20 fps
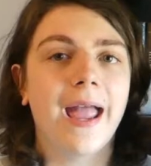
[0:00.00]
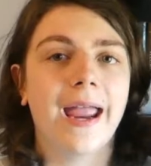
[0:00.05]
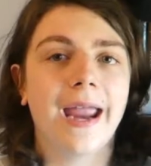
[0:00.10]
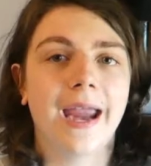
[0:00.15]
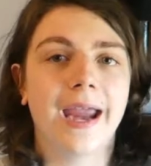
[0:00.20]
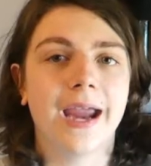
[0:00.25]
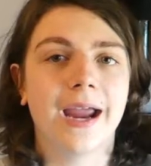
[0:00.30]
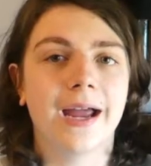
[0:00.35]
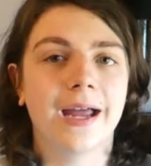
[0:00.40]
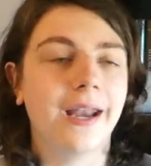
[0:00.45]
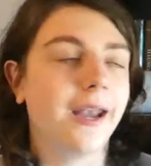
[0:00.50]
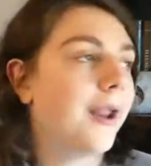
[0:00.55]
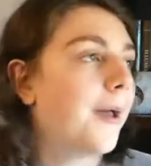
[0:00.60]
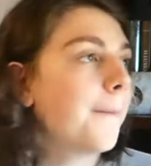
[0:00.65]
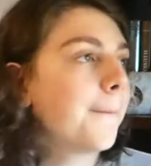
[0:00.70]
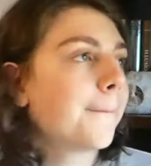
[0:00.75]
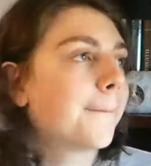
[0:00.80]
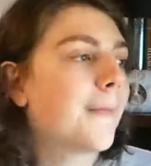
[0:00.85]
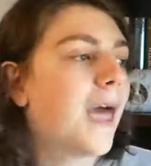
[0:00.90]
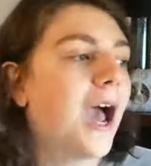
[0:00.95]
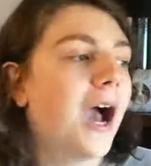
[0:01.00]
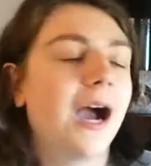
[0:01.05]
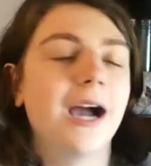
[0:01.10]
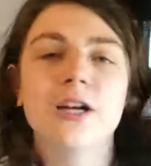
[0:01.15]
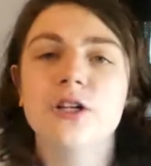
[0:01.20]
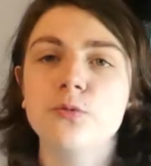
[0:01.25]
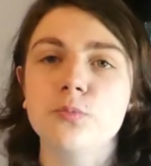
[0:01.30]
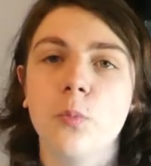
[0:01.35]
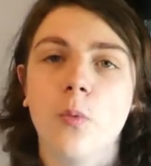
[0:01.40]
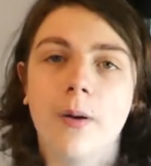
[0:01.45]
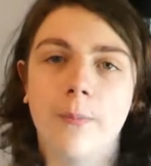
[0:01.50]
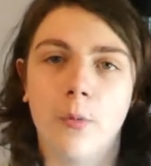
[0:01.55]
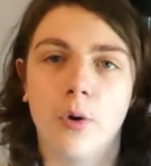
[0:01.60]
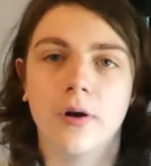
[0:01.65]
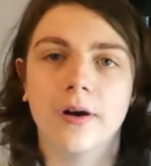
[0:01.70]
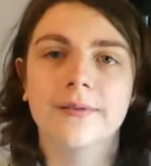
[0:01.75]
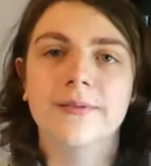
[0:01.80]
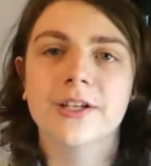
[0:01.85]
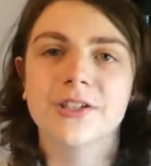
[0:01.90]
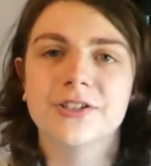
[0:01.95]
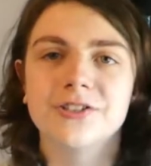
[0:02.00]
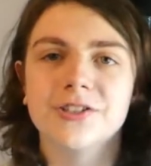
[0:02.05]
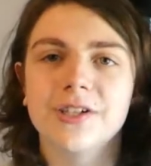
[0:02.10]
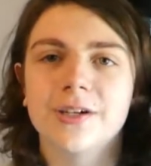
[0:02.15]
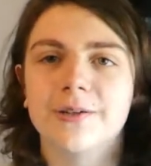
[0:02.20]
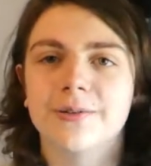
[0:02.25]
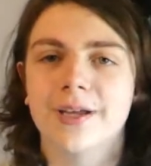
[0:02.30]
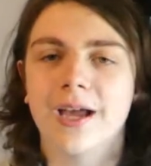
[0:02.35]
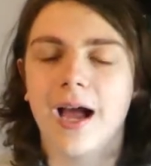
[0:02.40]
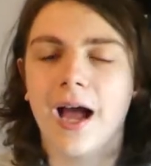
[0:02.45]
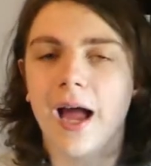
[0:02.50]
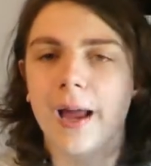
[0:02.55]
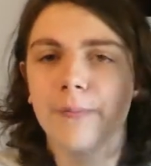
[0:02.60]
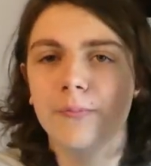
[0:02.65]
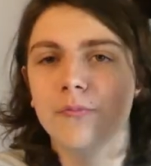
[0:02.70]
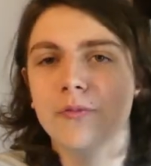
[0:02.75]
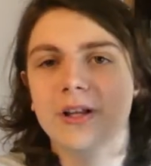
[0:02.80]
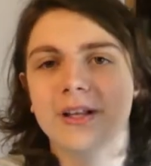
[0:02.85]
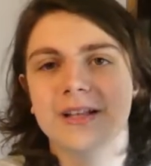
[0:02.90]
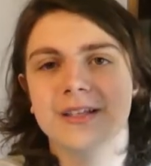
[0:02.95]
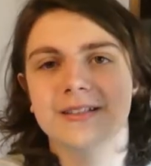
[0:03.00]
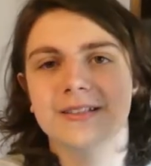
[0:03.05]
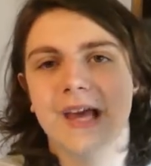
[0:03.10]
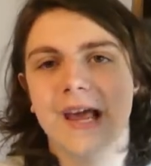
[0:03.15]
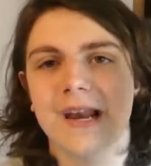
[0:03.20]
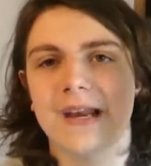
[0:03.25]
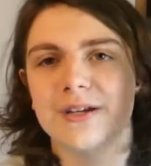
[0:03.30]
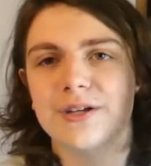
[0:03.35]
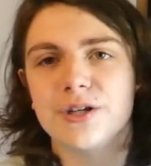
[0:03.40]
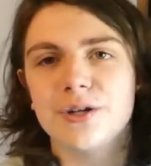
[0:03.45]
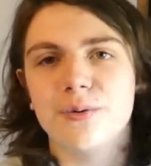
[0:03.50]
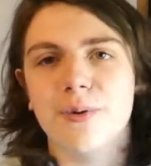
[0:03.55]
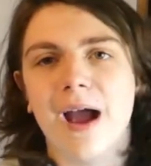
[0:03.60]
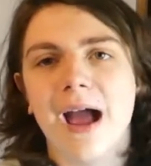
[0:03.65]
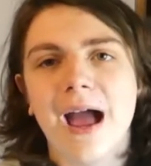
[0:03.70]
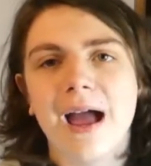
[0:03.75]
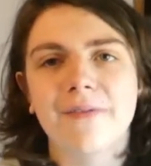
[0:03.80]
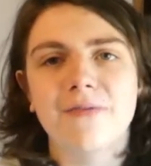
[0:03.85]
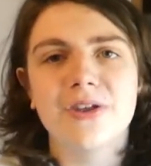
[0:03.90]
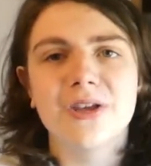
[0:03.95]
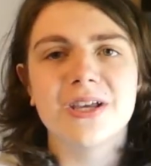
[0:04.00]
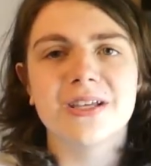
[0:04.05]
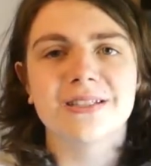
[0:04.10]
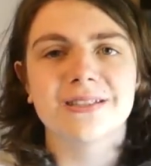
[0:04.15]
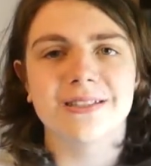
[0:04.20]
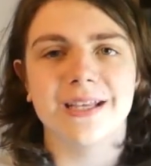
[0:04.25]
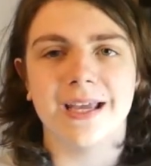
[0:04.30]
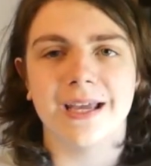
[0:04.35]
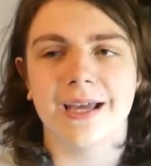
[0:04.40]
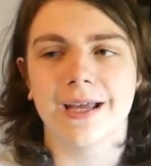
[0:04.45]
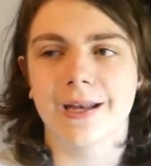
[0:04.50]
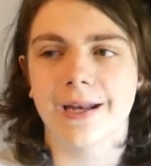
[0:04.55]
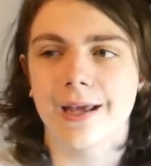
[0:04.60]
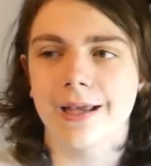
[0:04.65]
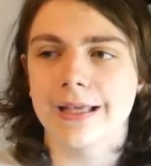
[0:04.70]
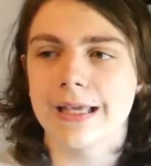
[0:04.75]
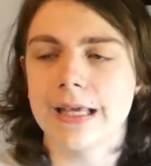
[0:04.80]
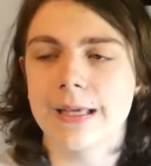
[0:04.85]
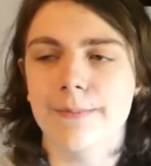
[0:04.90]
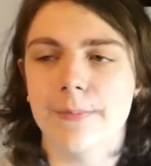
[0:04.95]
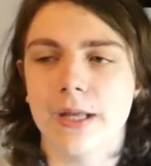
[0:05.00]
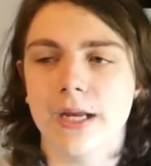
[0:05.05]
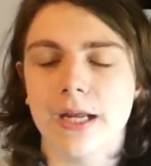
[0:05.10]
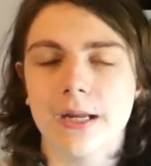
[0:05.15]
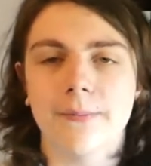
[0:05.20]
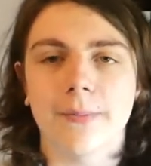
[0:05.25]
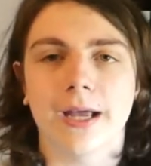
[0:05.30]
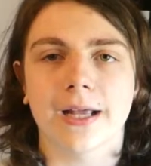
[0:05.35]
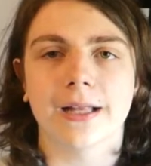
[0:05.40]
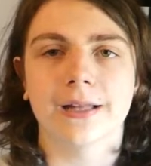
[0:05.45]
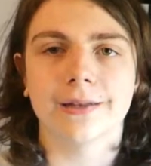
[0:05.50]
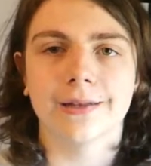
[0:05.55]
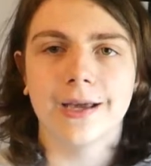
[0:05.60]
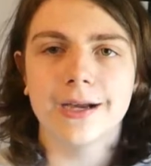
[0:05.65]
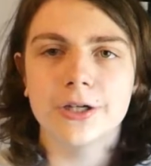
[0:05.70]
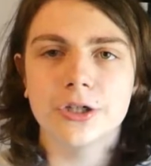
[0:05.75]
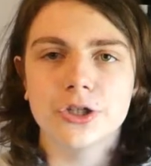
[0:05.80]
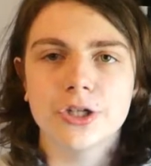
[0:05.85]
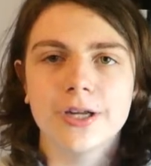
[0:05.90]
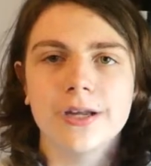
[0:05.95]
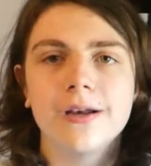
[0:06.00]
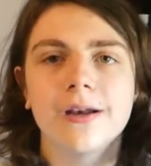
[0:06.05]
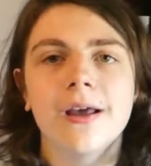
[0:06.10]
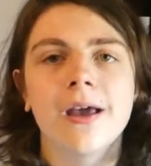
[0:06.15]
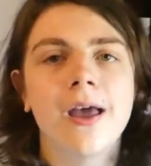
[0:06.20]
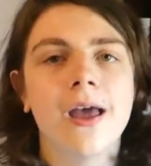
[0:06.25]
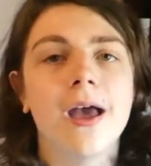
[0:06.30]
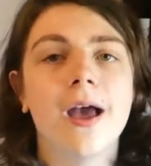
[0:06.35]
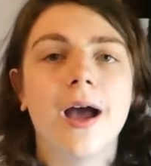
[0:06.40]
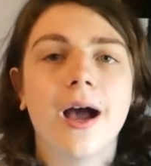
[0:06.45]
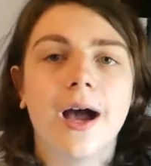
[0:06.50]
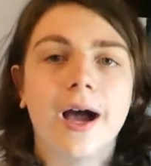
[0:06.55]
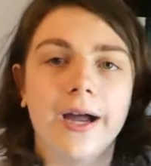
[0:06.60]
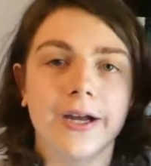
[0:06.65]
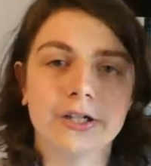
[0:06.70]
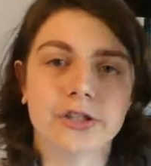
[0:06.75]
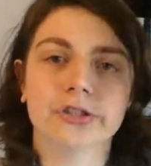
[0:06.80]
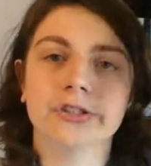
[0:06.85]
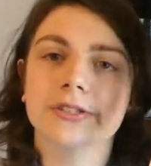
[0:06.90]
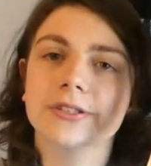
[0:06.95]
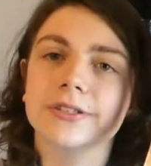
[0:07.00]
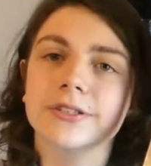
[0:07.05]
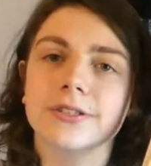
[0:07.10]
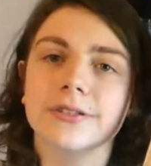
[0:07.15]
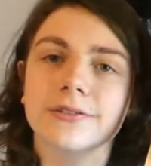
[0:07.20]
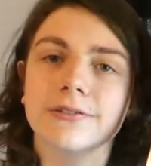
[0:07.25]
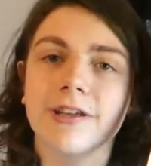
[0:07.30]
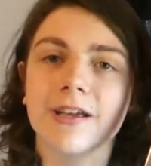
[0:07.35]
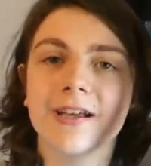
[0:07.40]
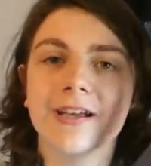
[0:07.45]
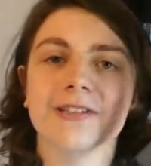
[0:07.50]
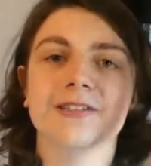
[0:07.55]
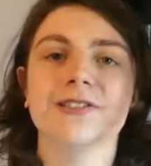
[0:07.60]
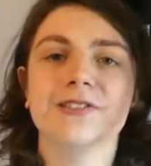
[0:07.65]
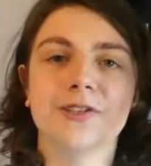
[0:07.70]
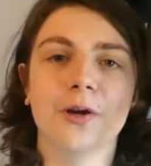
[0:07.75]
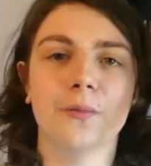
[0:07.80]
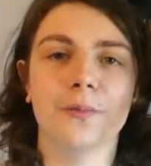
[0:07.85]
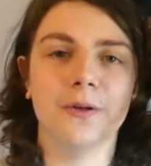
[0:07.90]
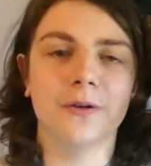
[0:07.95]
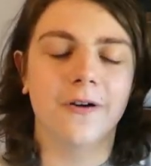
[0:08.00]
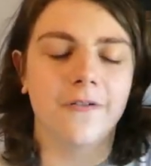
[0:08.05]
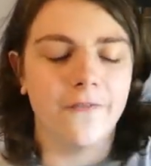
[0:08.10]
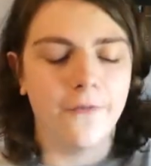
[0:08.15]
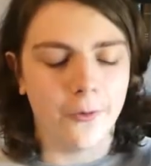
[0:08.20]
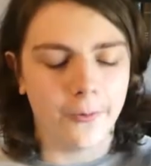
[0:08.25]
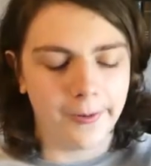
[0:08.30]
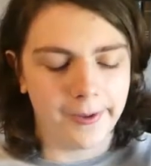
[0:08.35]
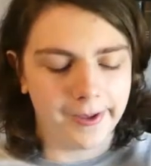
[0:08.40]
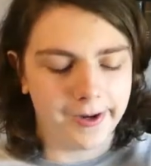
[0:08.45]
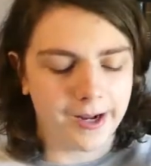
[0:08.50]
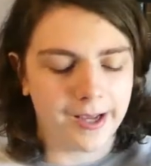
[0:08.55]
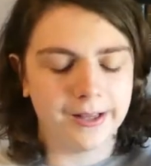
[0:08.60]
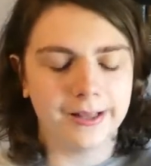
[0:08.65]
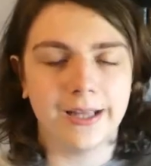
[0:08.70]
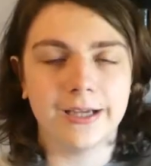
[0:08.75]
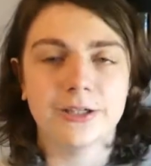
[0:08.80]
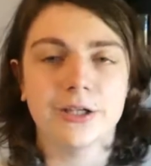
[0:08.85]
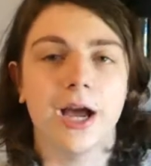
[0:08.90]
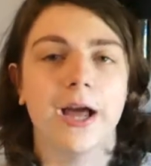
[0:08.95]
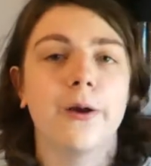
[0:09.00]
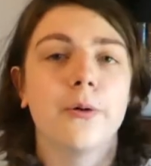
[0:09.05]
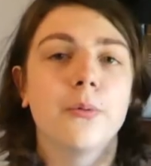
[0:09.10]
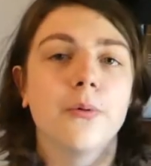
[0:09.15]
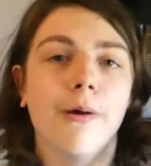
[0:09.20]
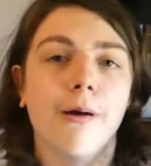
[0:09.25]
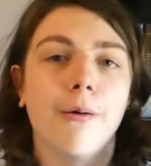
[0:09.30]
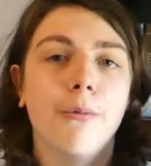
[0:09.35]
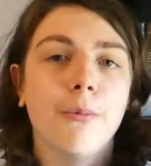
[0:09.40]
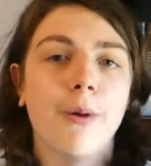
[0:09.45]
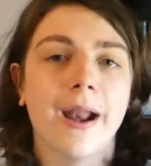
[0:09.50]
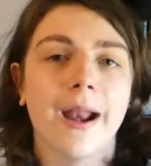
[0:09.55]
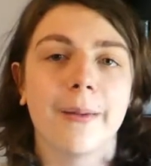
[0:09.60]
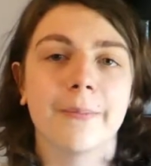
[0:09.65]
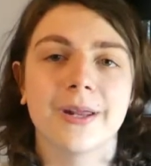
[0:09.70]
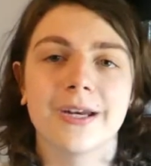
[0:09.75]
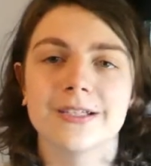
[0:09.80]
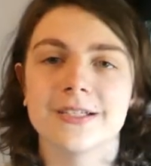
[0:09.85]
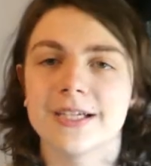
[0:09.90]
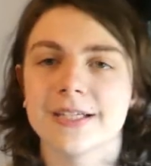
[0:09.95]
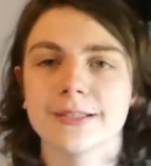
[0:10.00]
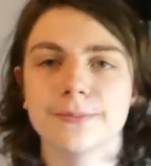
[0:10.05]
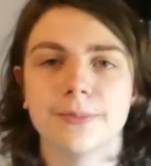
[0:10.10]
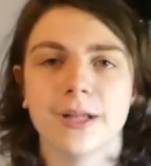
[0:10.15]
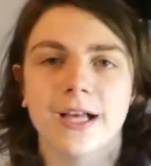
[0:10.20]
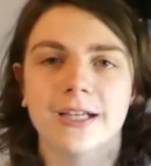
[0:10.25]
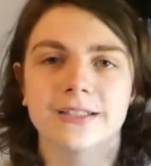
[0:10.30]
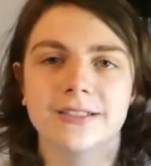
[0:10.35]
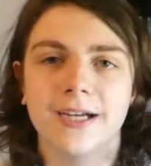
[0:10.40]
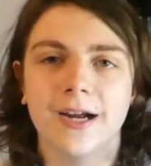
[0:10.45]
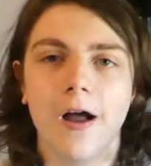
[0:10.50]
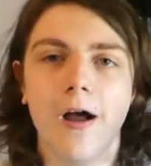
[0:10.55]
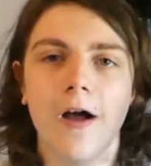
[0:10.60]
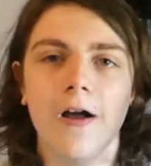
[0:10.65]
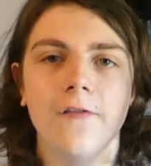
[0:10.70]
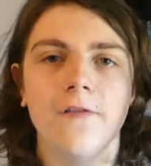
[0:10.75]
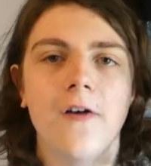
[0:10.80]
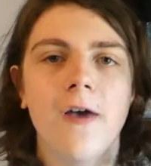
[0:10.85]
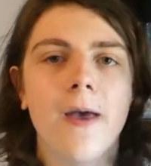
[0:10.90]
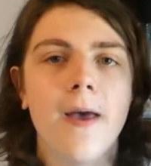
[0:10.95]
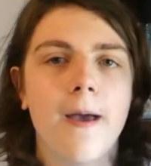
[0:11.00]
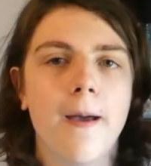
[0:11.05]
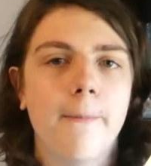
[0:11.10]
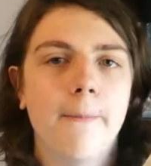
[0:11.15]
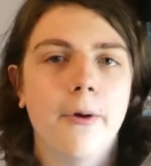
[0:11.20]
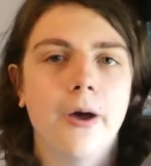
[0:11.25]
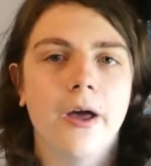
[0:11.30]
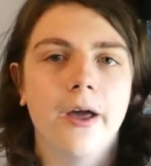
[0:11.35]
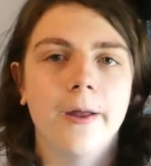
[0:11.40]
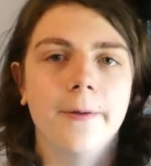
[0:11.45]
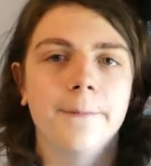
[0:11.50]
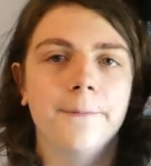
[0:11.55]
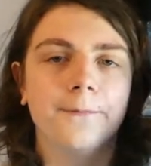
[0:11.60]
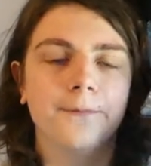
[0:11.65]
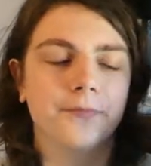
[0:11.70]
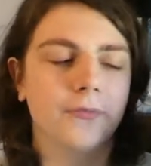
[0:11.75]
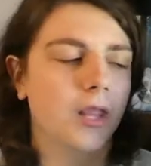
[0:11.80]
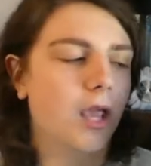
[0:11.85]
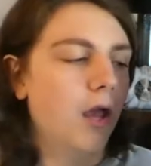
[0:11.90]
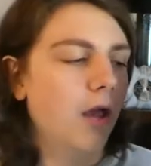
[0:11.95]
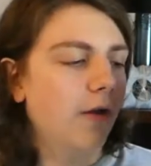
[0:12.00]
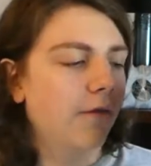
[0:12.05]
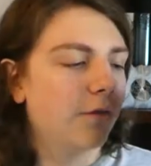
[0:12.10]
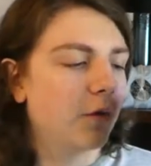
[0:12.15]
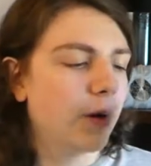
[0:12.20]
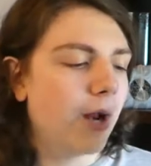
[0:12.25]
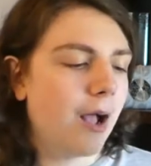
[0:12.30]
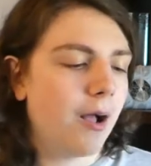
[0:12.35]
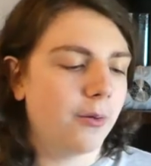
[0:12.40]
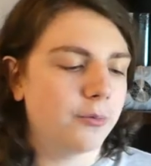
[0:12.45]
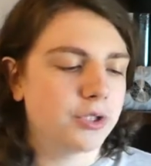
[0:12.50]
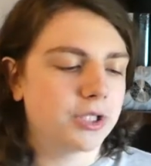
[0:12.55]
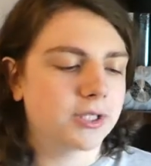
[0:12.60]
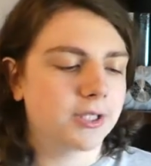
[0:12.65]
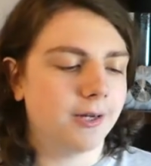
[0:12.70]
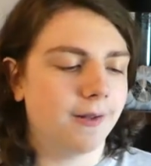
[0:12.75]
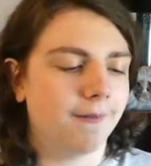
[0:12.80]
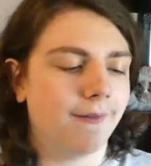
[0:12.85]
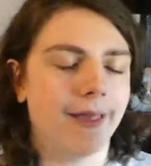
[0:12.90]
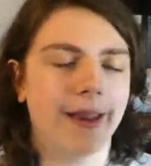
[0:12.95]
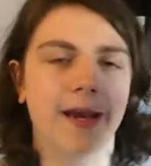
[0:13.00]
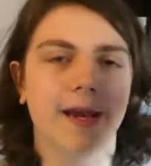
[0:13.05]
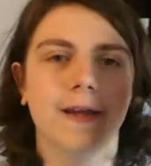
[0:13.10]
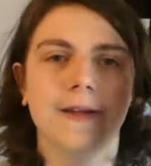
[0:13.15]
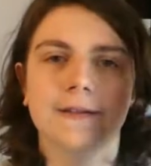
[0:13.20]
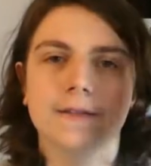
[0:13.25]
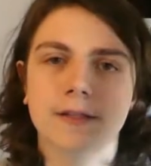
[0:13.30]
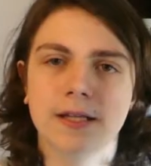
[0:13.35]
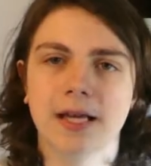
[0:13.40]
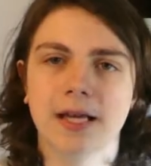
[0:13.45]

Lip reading: and I just want more. So yeah, I'm really excited to have this and keep it in my collection. I just think it's so beautiful, and I don't know when I'm gonna take the plastic off, but for now I'm just gonna let it